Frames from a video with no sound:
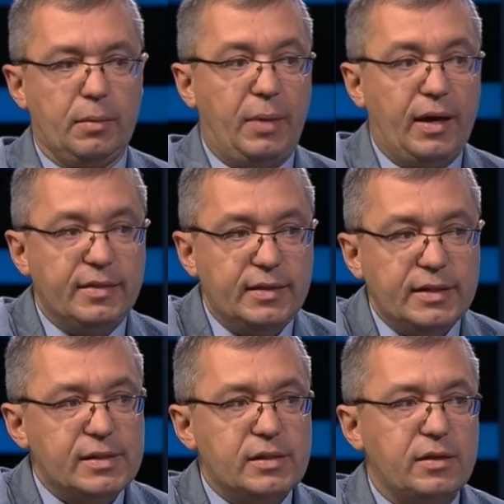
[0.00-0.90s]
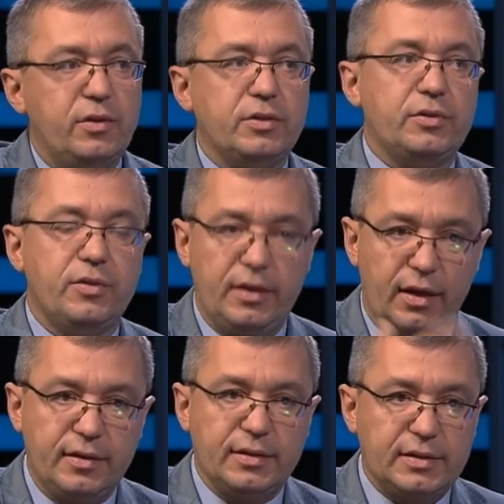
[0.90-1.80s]
But this is also
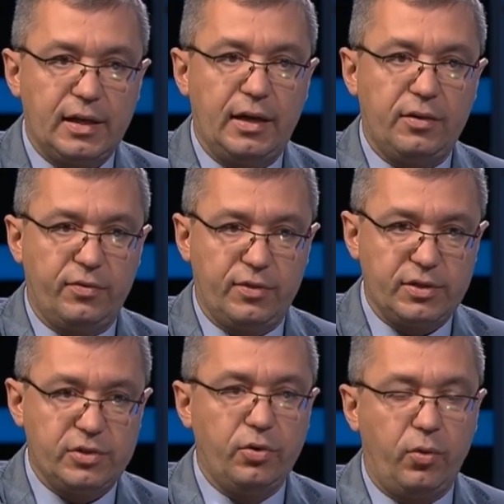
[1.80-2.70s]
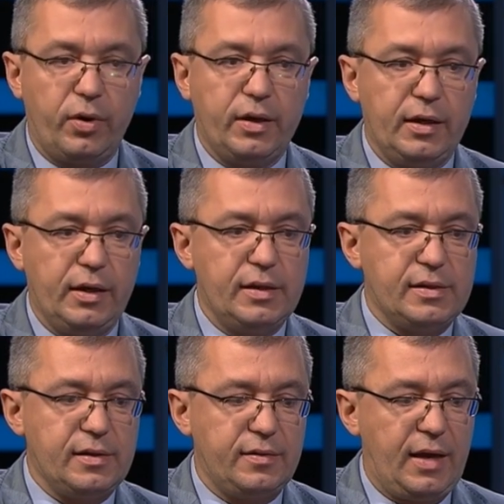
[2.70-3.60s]
another side of the story,
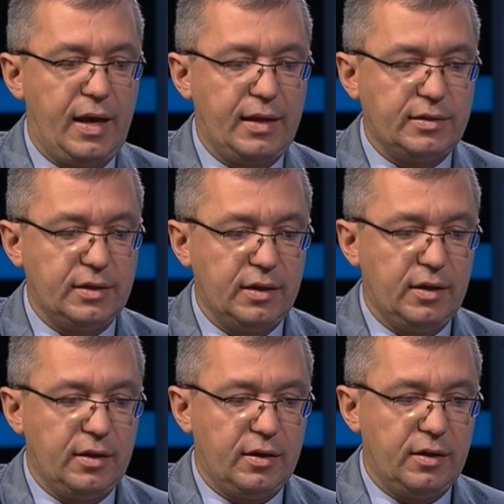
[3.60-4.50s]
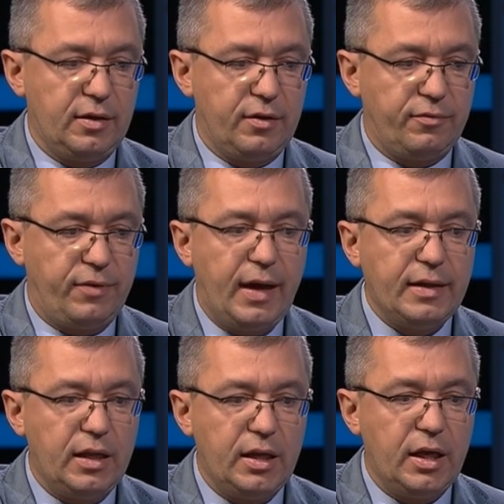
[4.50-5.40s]
is that uh,
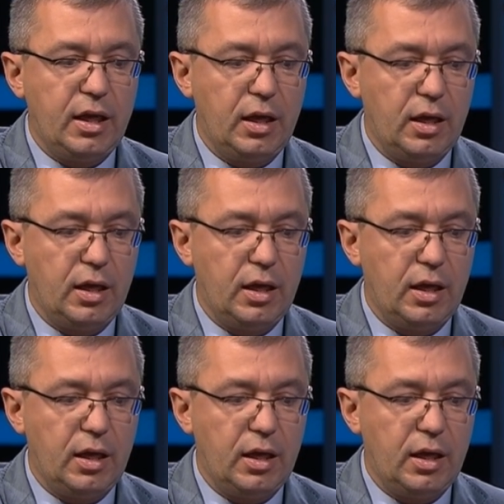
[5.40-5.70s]
finally